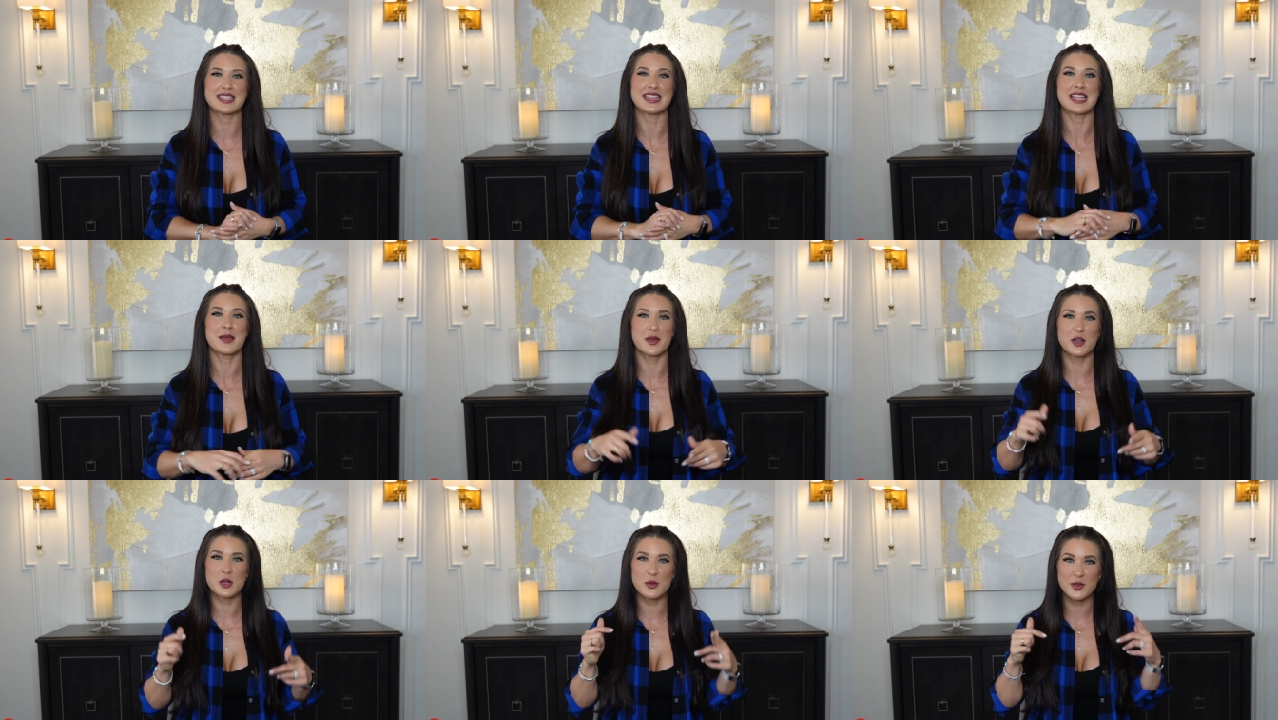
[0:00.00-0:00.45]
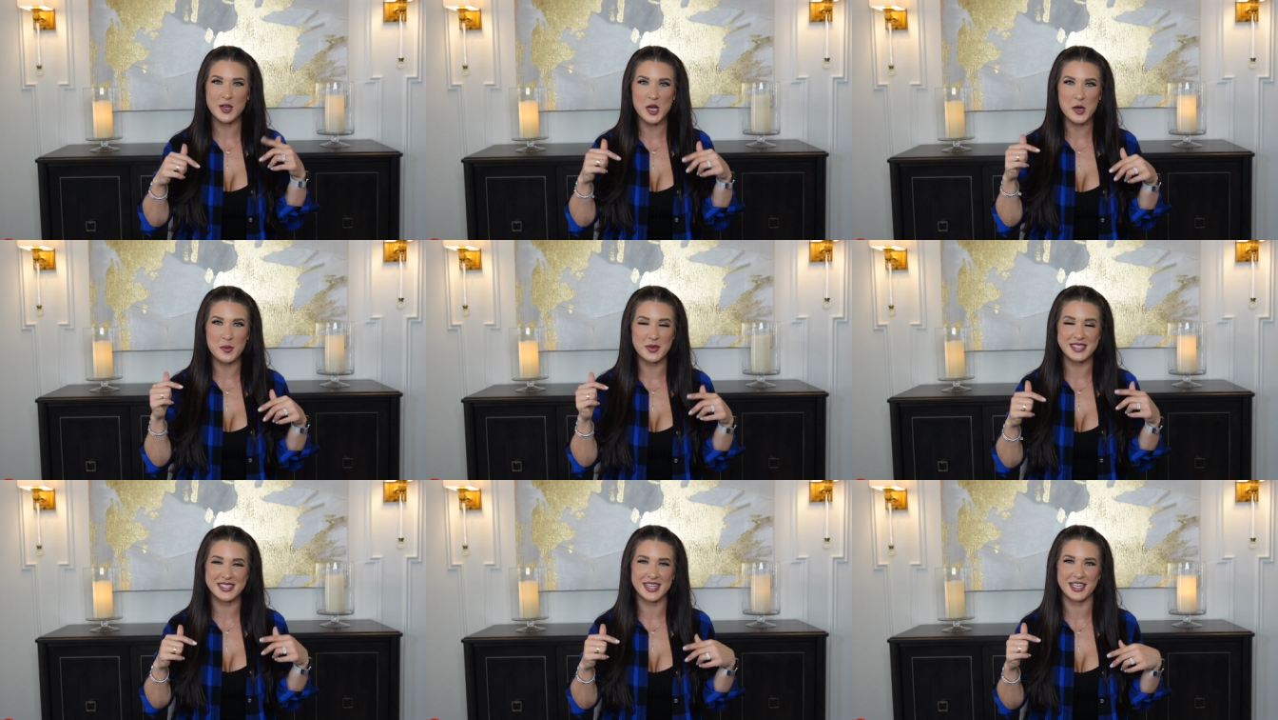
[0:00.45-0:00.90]
let me know in the
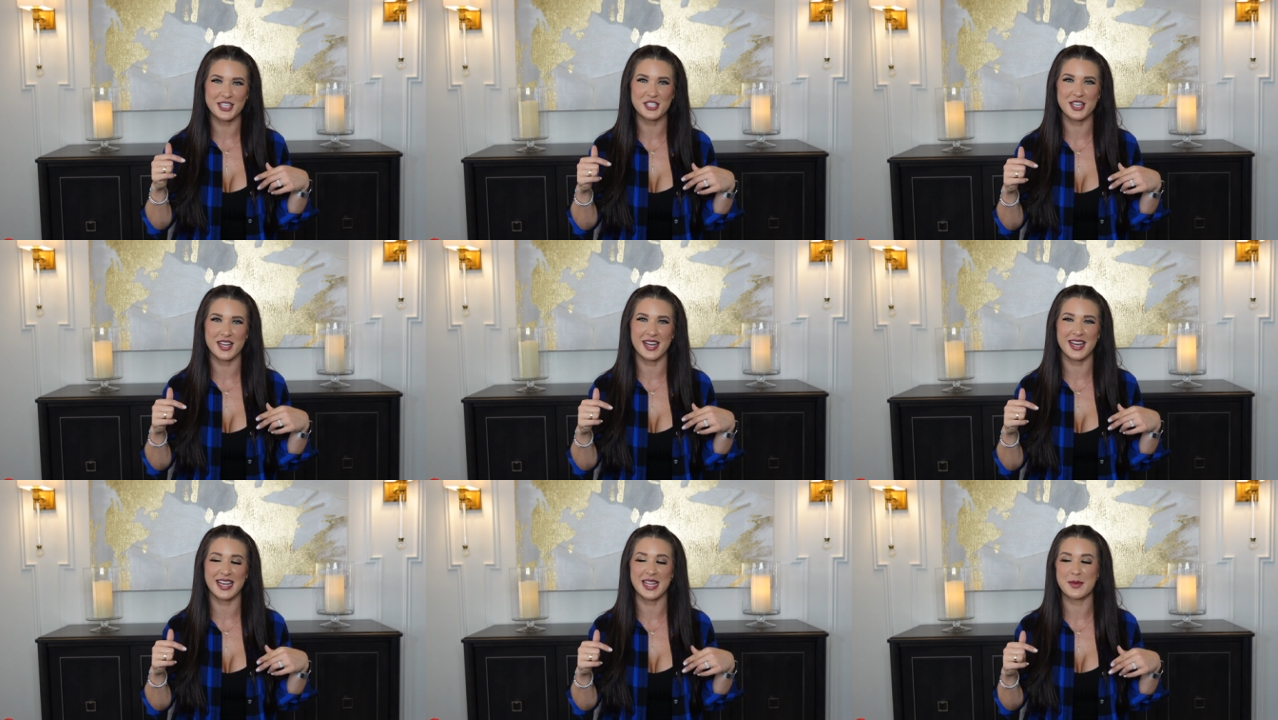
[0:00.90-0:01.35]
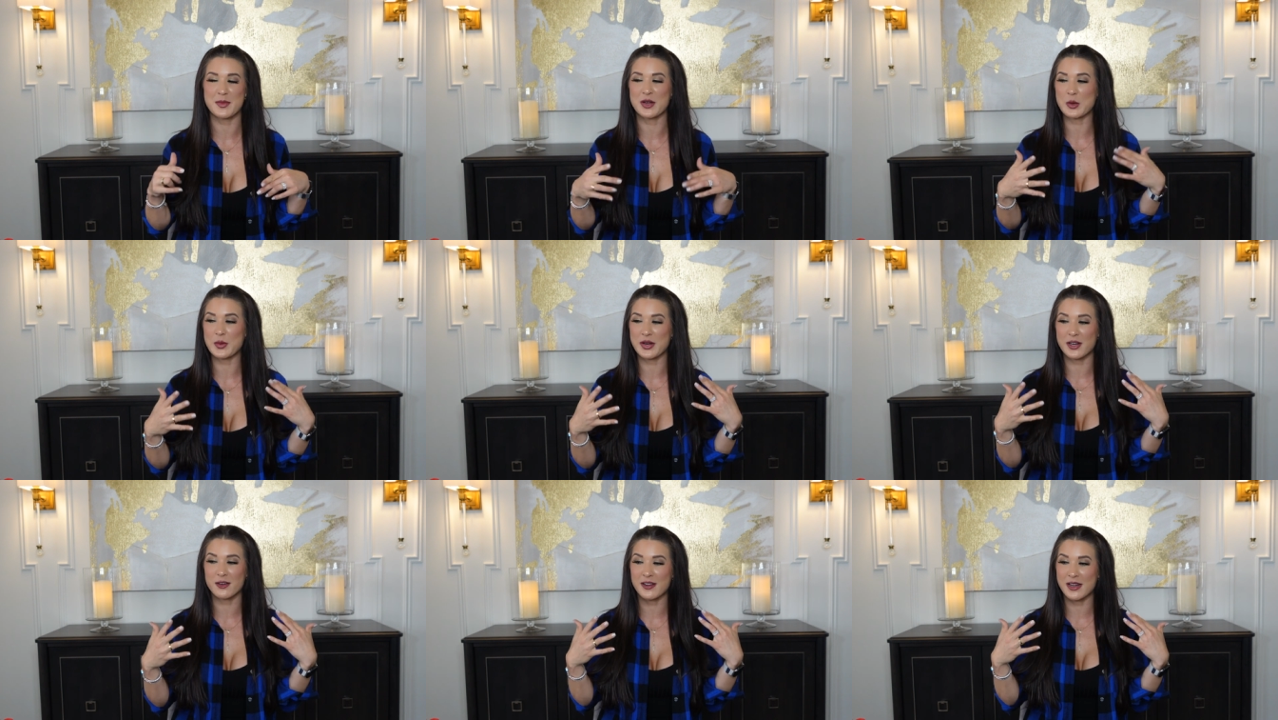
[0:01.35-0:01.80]
comment section. Let me
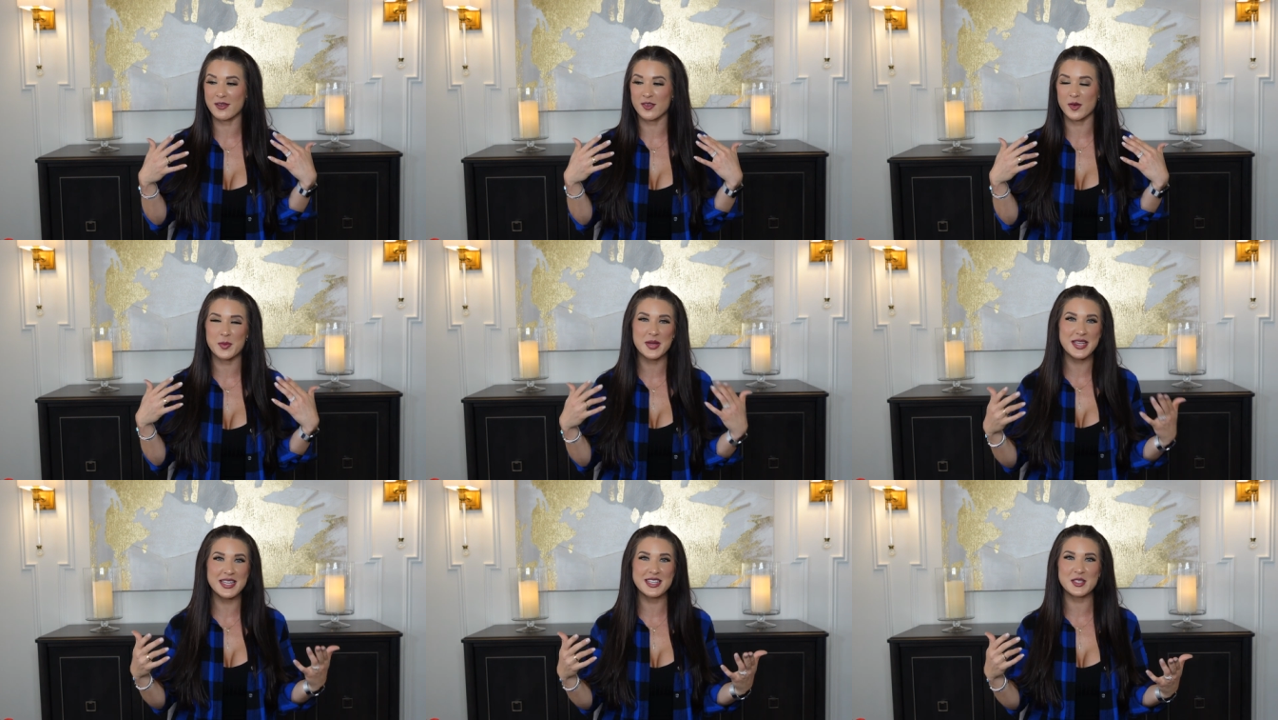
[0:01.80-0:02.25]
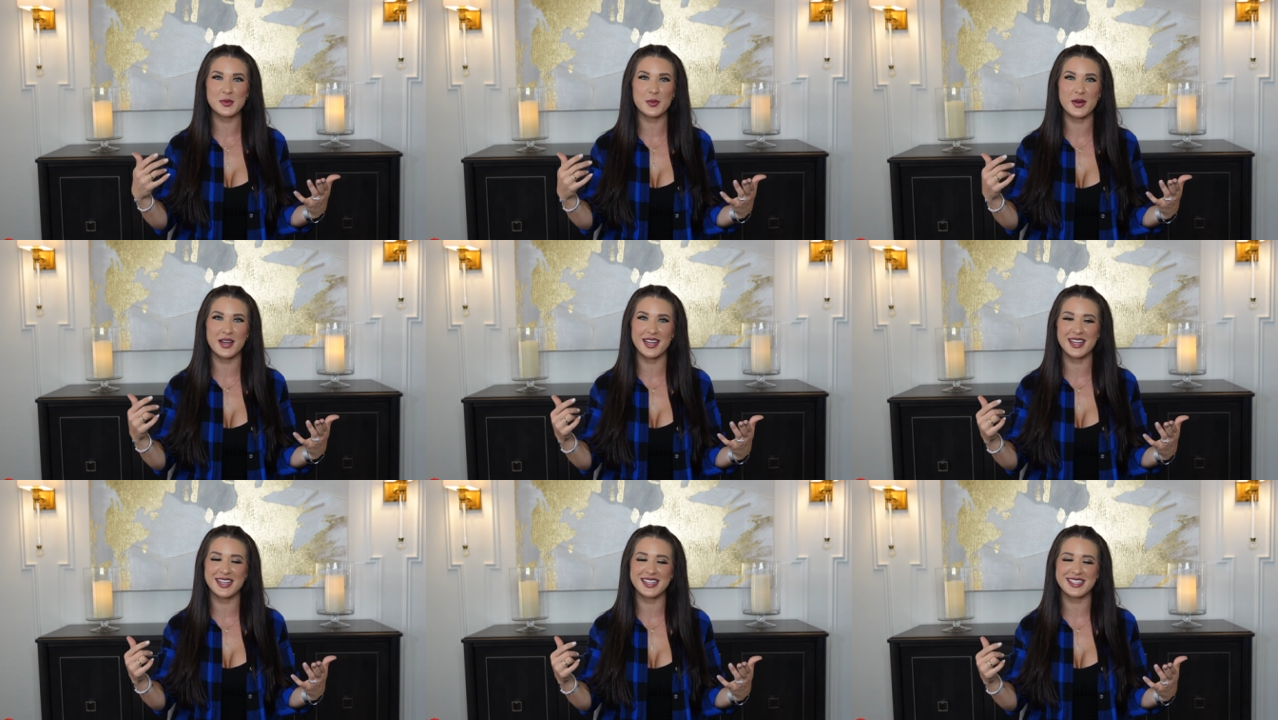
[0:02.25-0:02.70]
know what your favorite piece
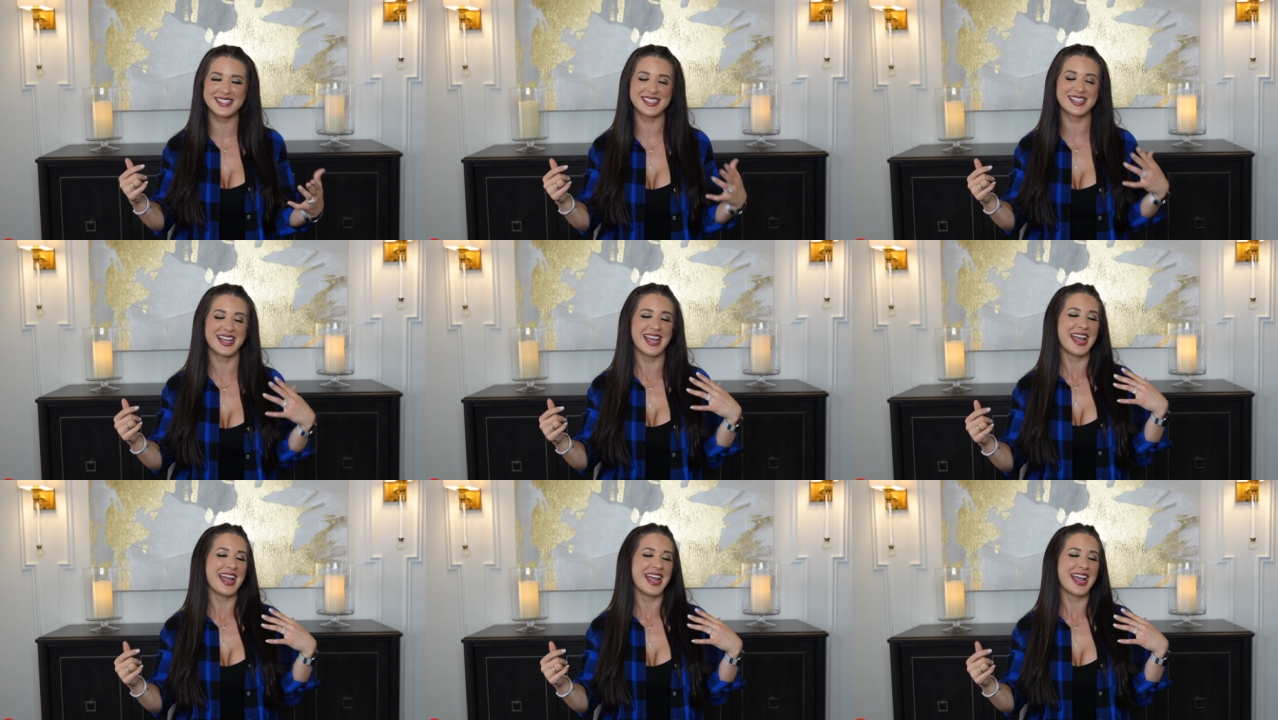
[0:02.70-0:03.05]
was.